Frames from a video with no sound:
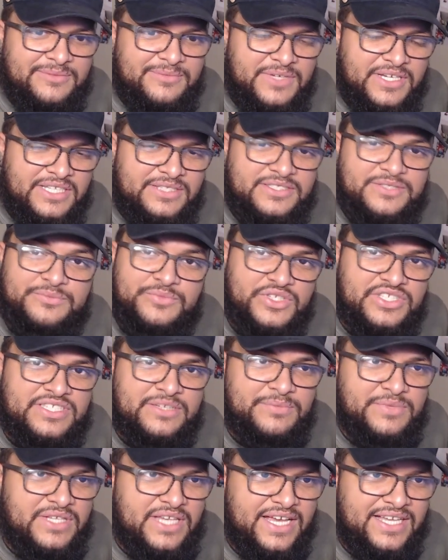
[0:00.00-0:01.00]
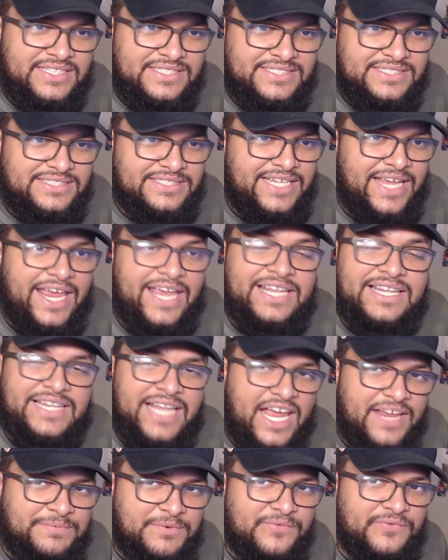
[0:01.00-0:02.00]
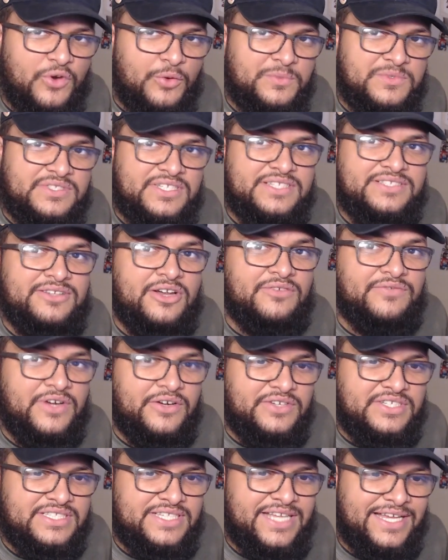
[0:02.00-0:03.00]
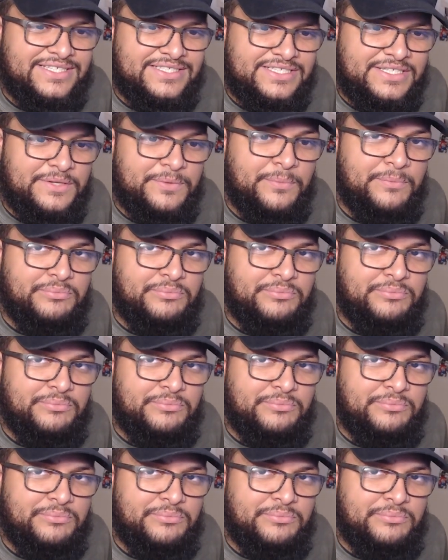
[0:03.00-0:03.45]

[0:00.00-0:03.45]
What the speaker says: because of some recent BS, and live performances are very sketchy.